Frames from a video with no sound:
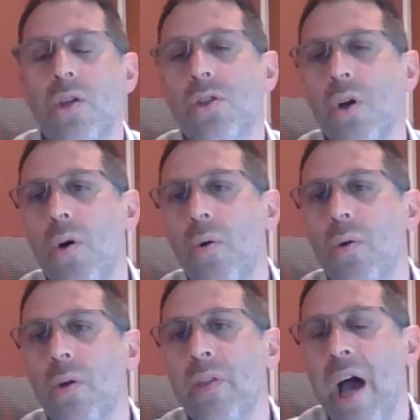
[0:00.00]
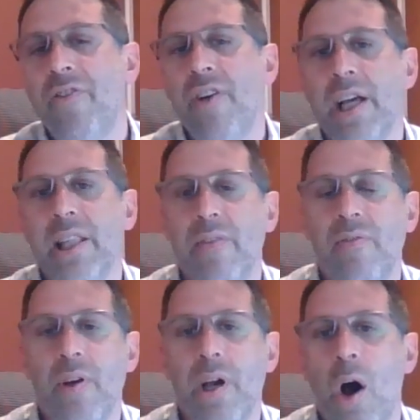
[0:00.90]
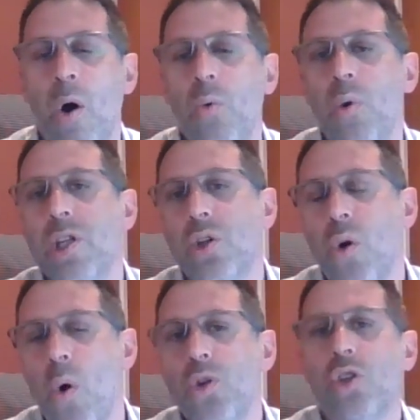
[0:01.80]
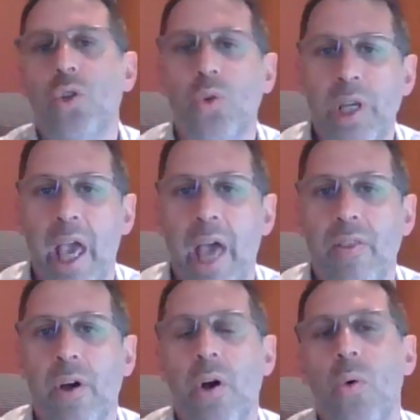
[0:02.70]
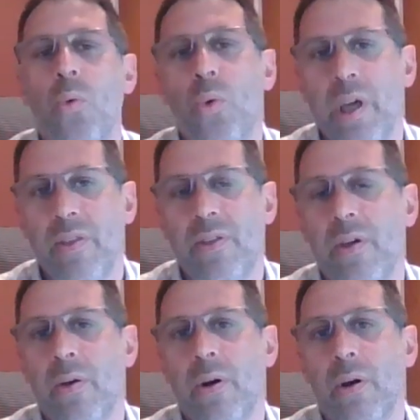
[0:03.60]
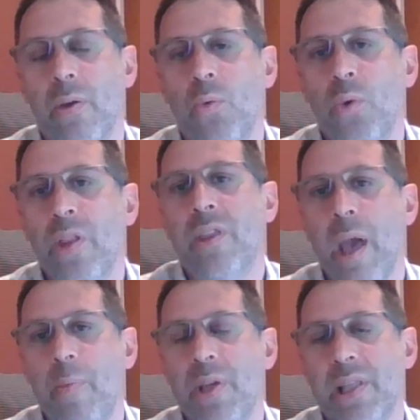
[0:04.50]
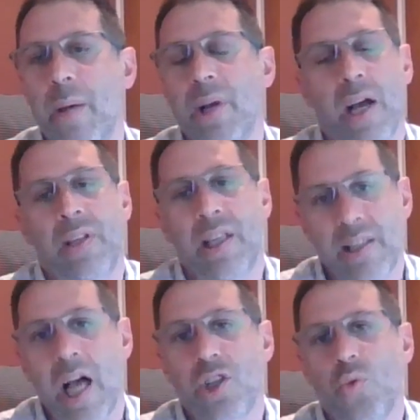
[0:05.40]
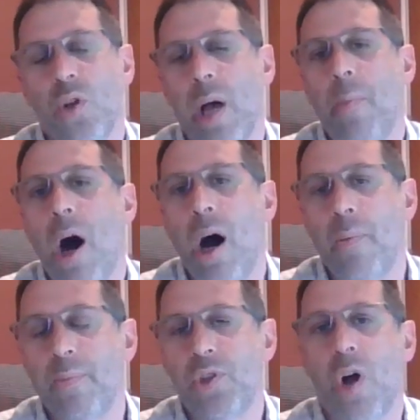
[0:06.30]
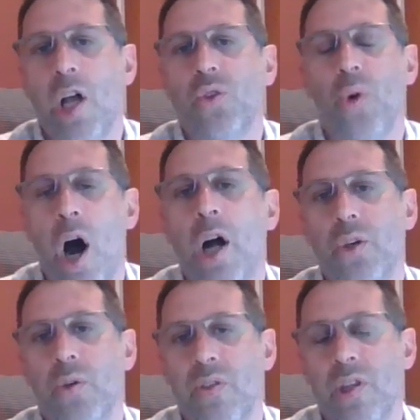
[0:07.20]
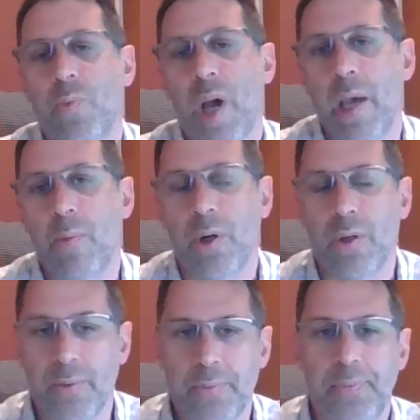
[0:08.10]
So the affective always goes together with the epistemic. At least that's what I'm trying to argue in this paper.